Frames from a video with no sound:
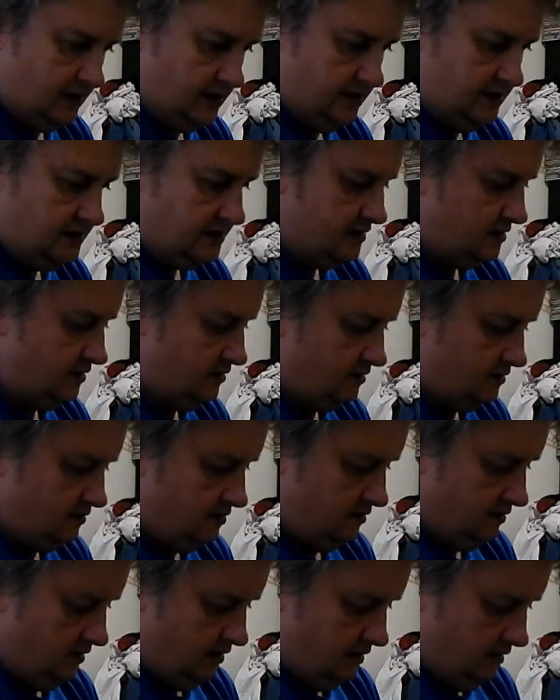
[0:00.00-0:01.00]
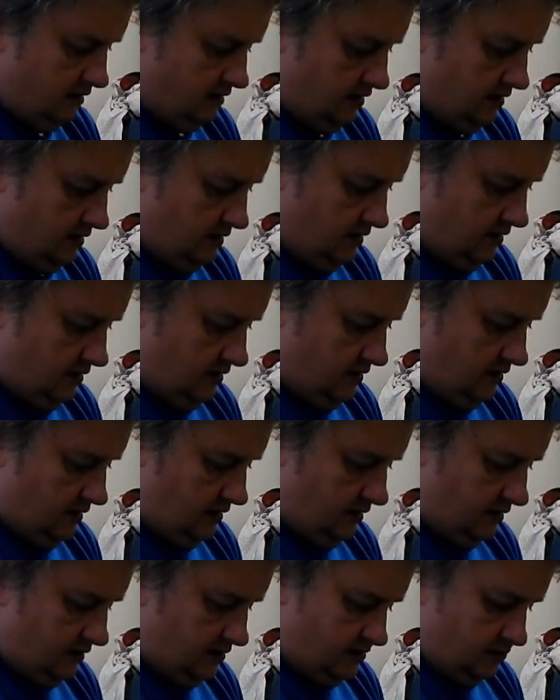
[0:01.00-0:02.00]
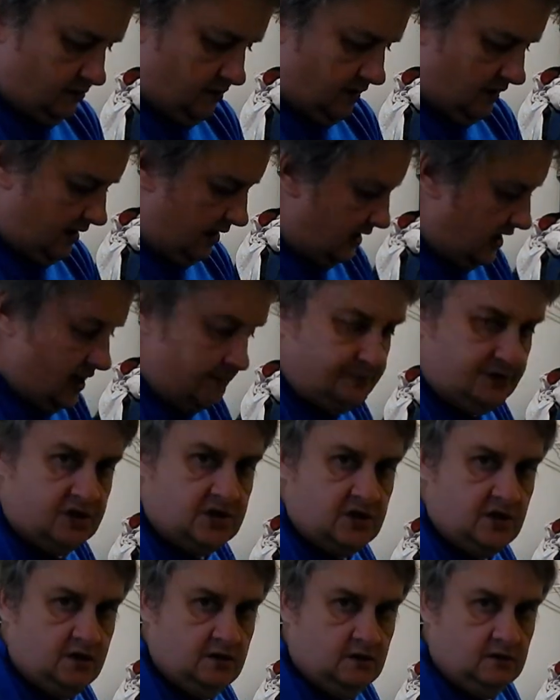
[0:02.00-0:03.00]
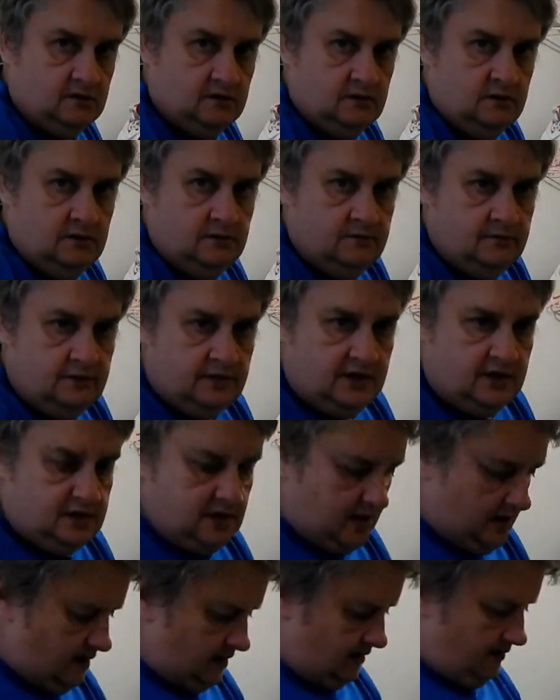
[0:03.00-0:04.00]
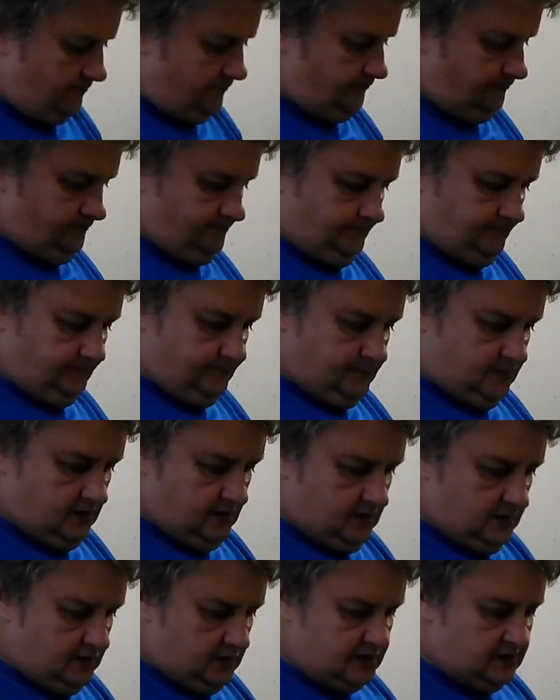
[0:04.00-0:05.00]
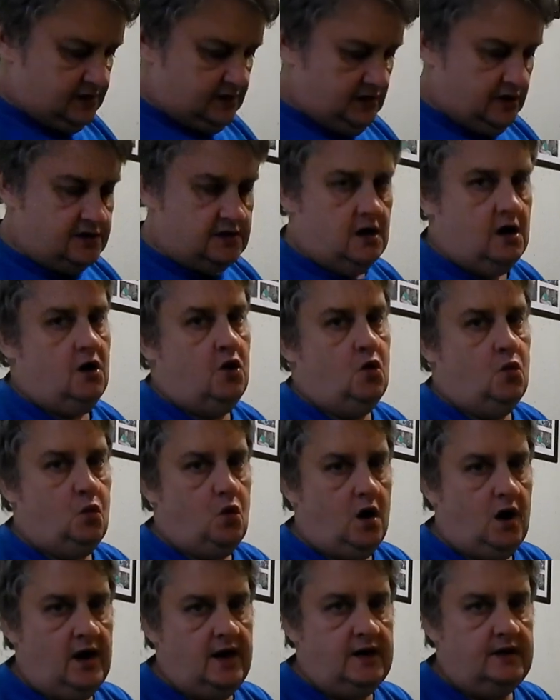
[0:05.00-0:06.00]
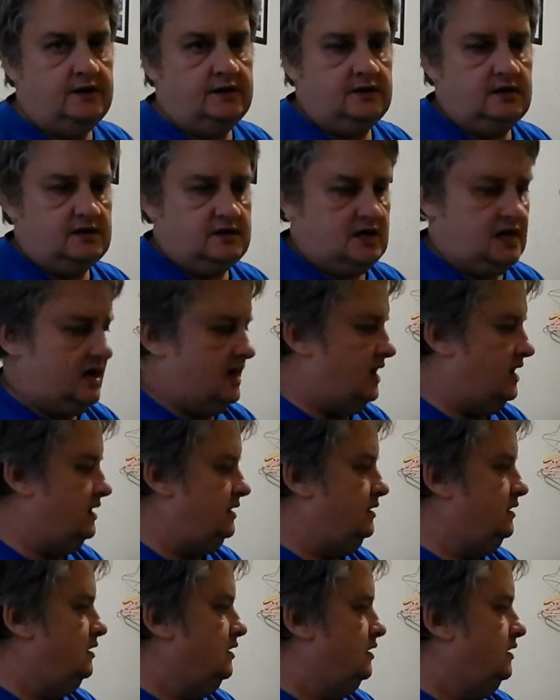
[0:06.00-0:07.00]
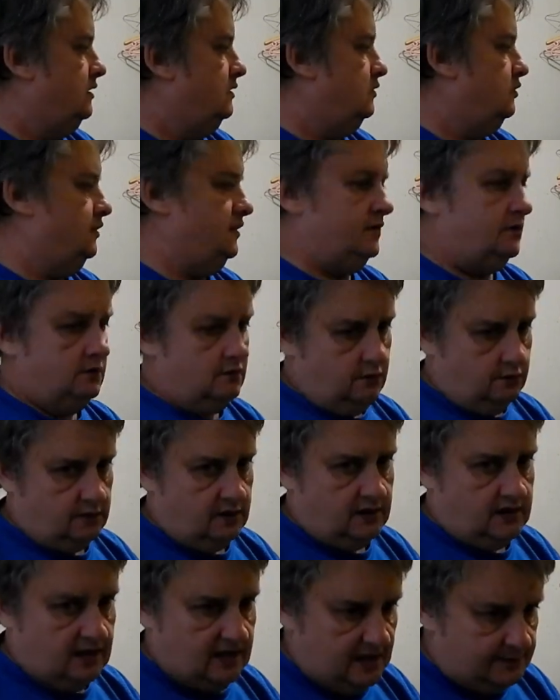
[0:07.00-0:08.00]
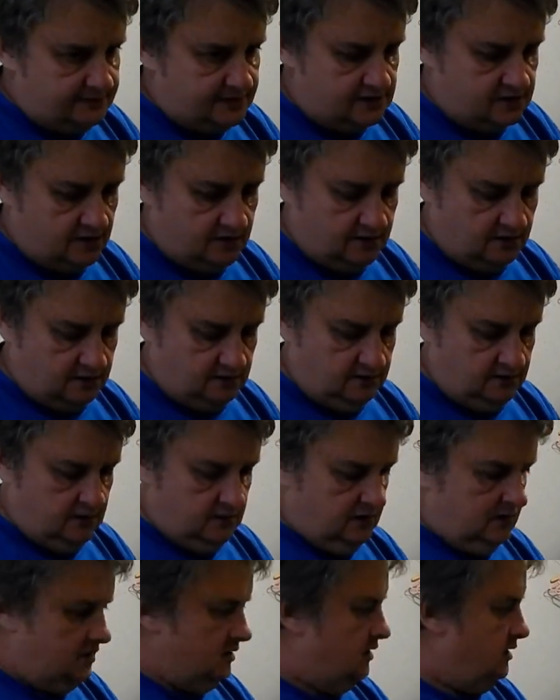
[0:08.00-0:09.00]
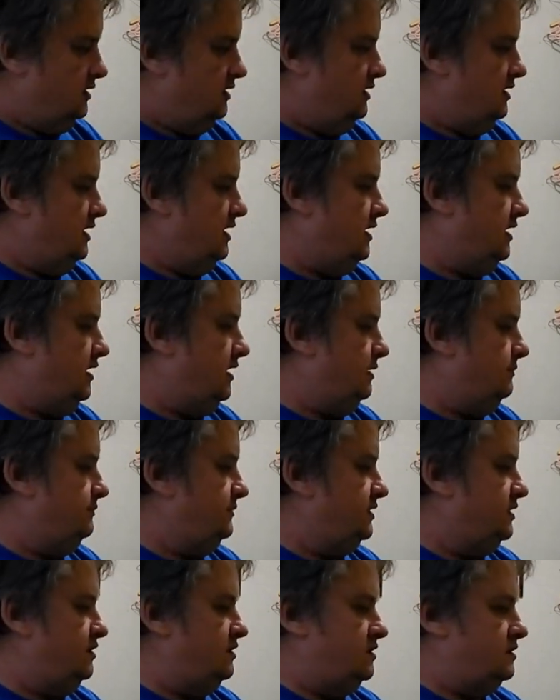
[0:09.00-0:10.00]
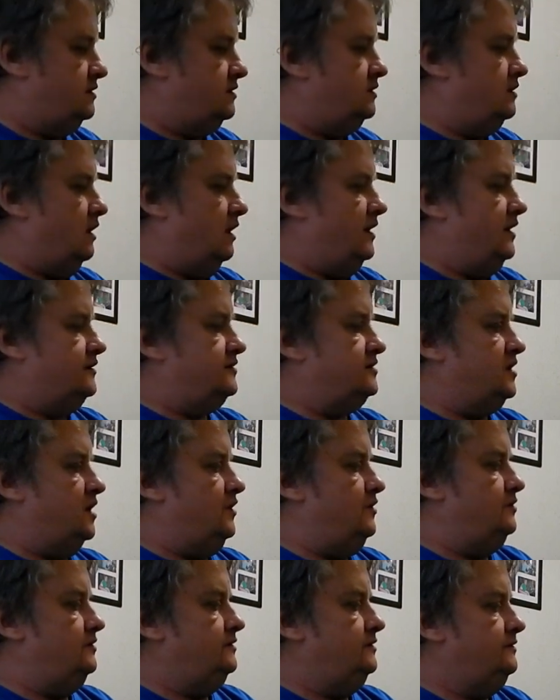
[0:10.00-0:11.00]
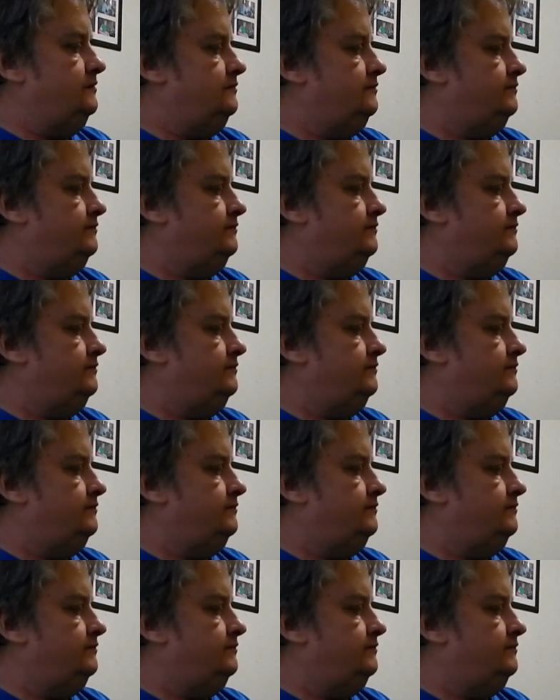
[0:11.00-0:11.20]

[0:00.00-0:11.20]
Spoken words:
least, is my lap steel guitar. This is a Hawaiian guitar, or you can call it a lap steel, Gaia tone.